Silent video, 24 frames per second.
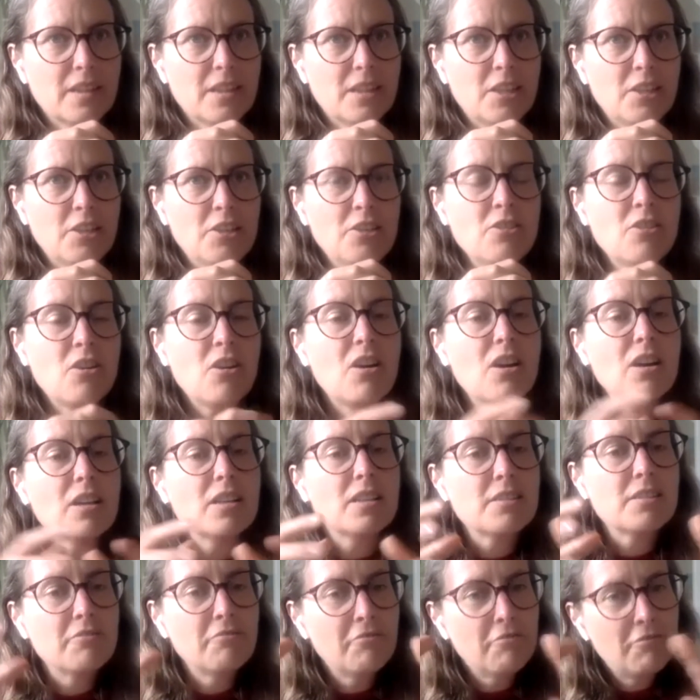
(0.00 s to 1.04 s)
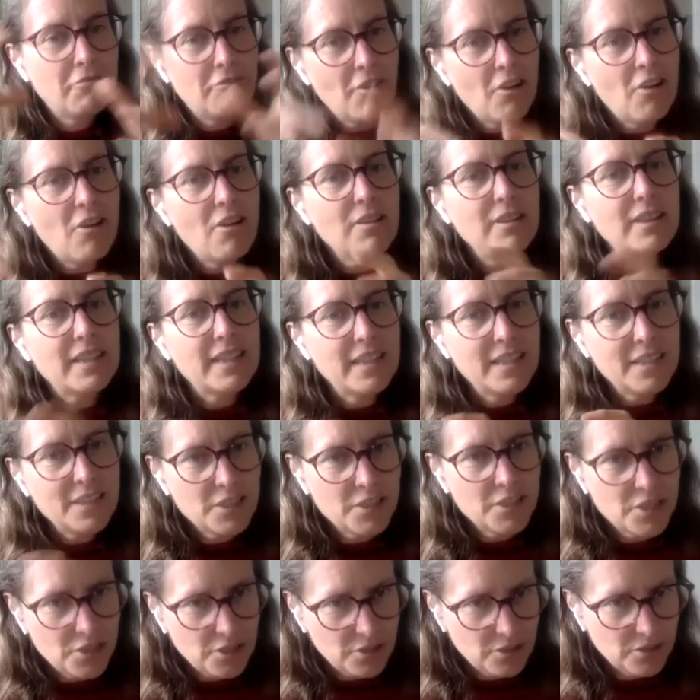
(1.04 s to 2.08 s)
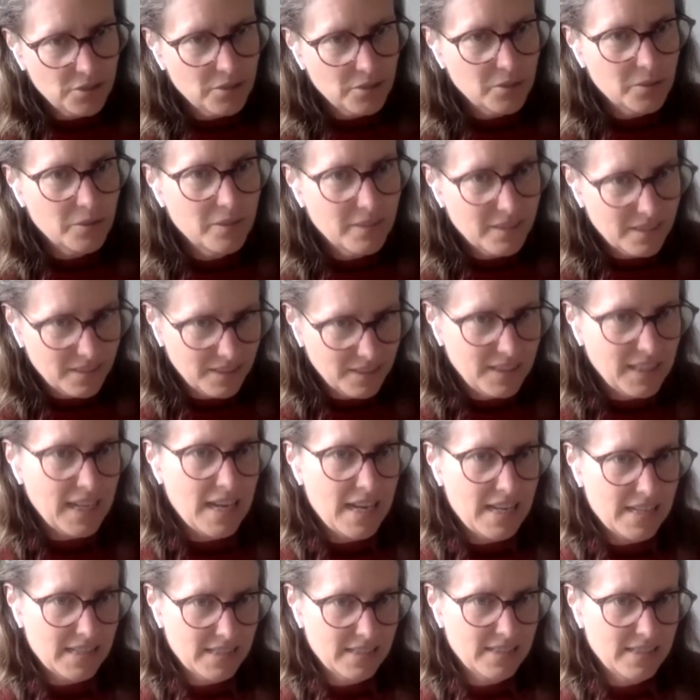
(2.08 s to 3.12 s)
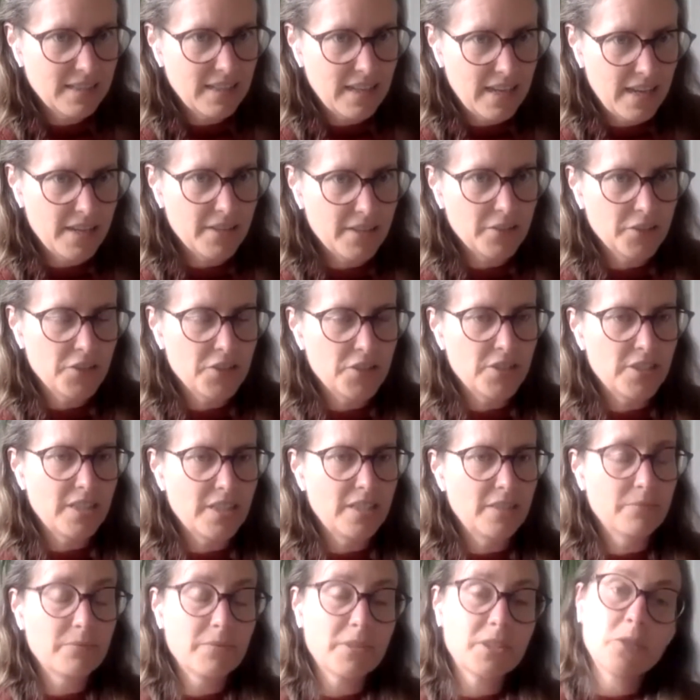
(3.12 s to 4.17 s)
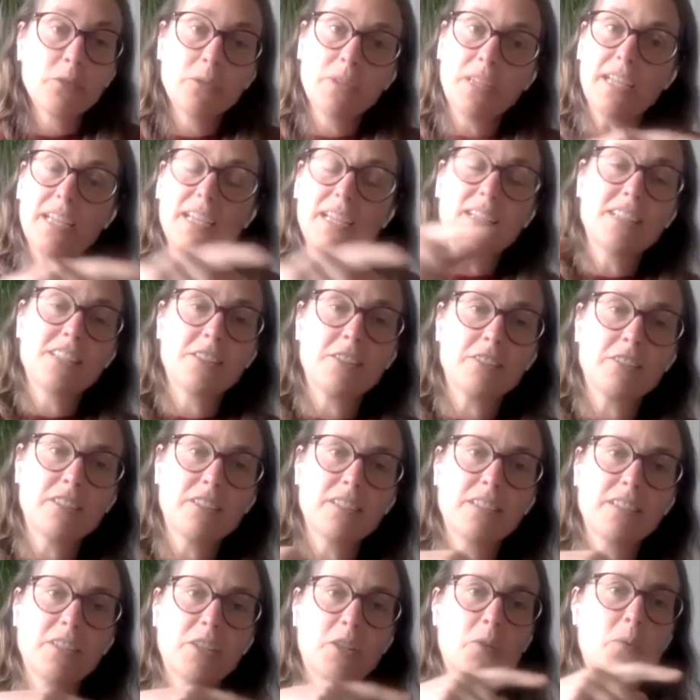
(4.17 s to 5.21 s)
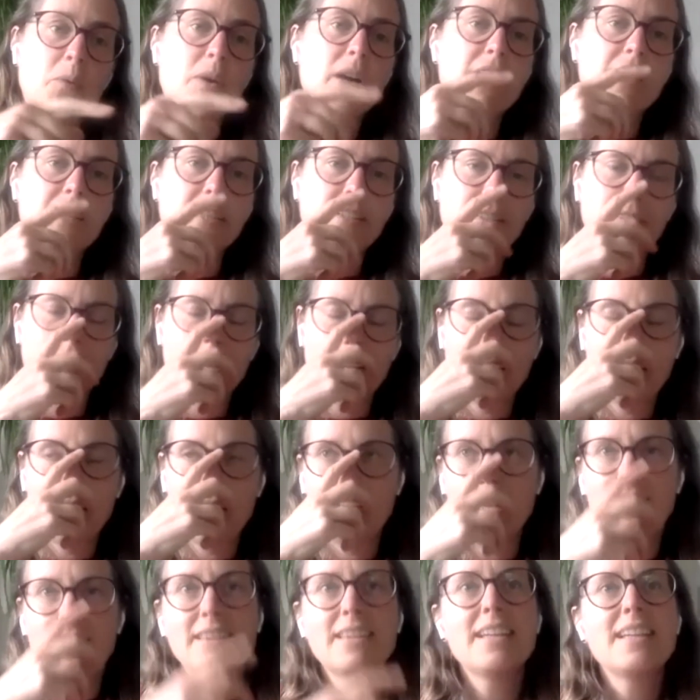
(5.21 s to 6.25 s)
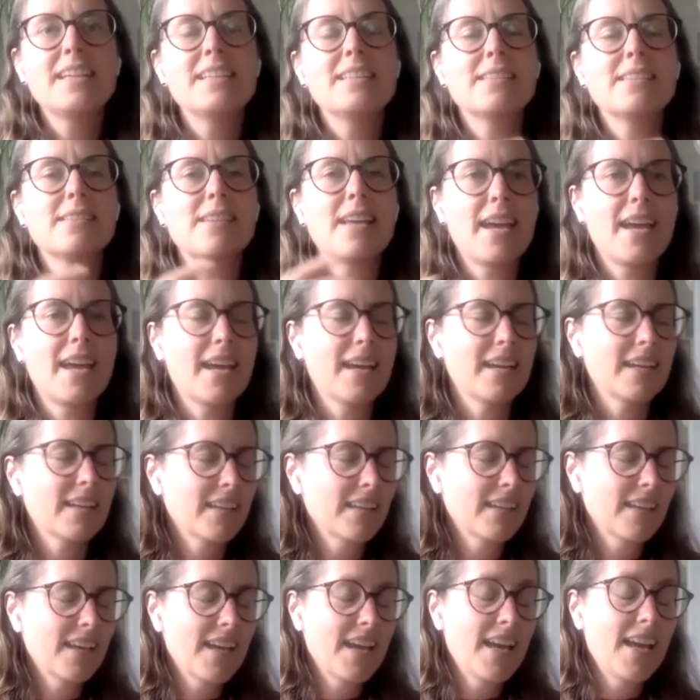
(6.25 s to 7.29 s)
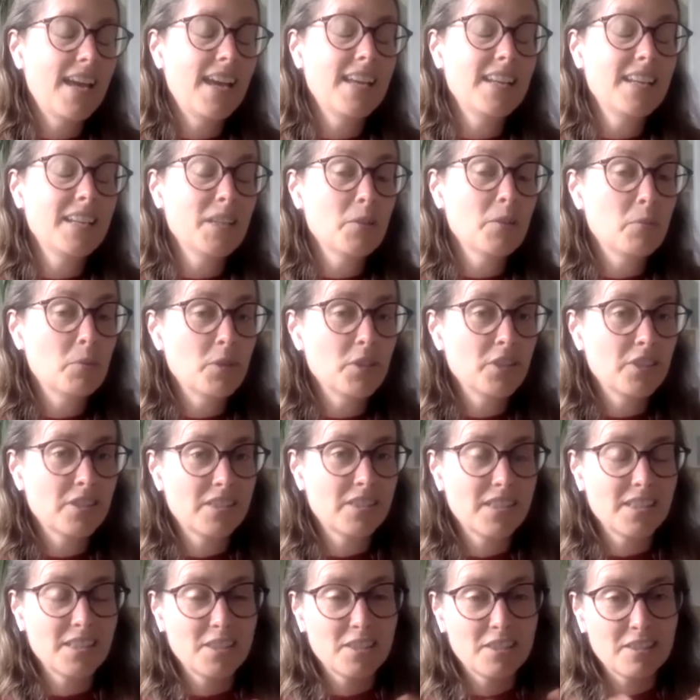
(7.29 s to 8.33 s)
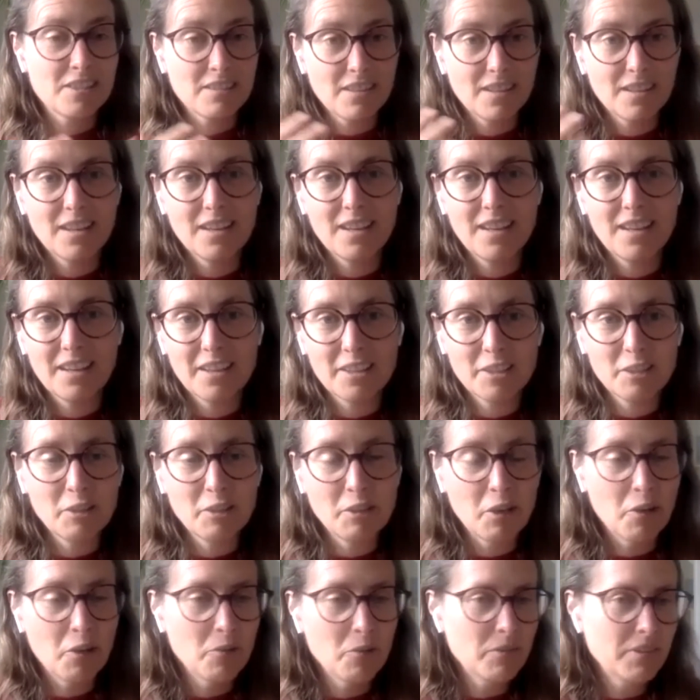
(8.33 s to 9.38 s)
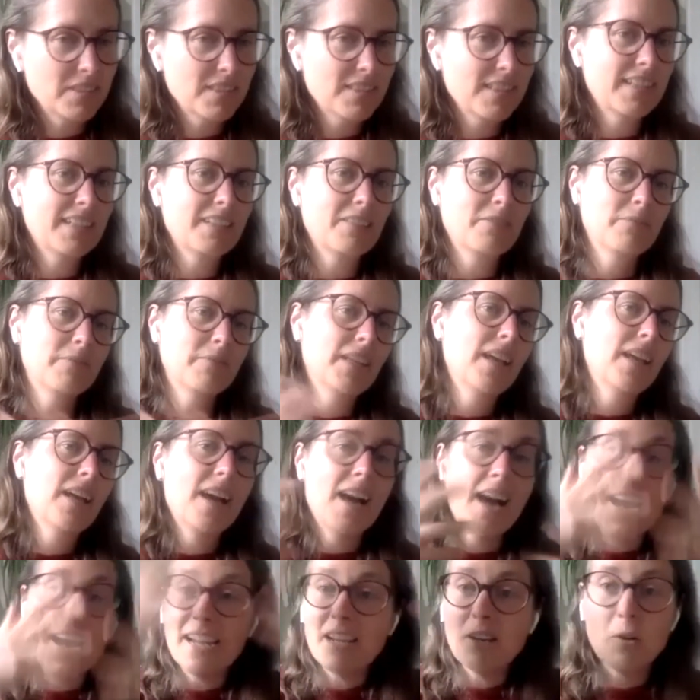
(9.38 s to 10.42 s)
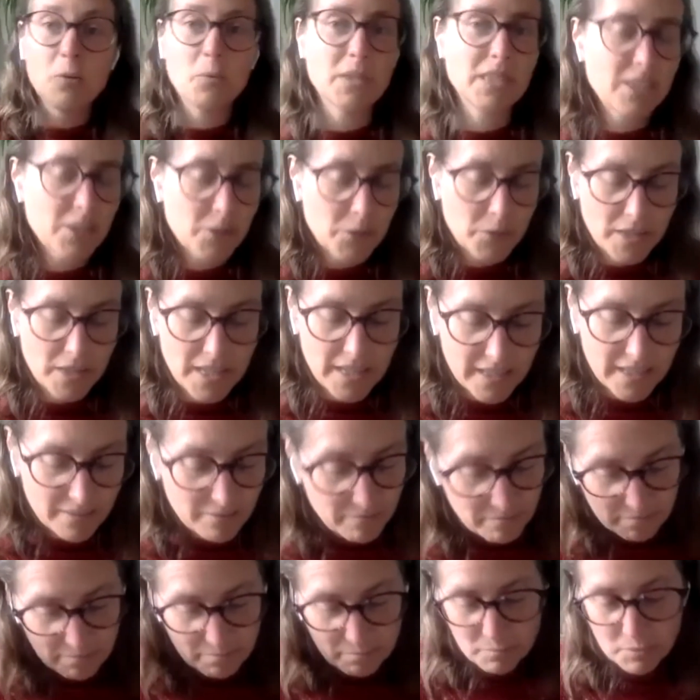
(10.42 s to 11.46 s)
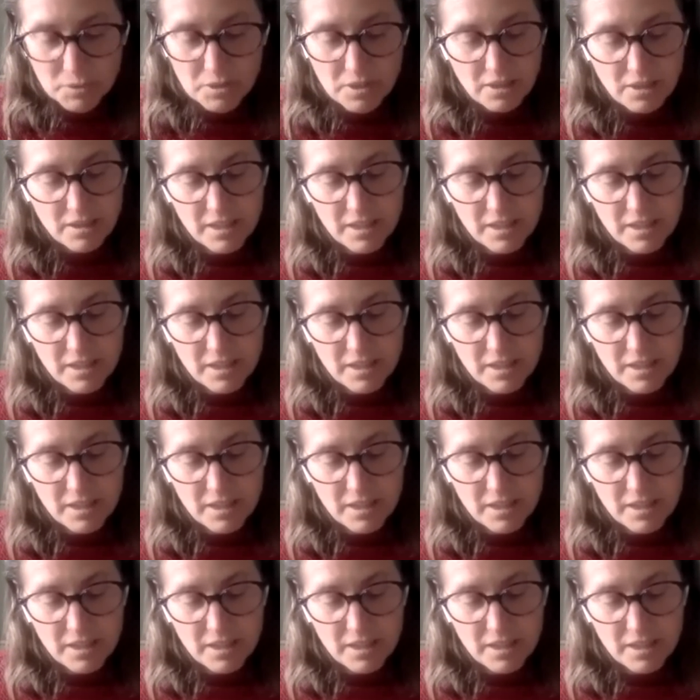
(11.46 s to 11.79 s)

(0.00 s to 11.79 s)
not fall into that energy? So they had started a choir, and they sang, and it was just, you know, it's like, I always cry. Put on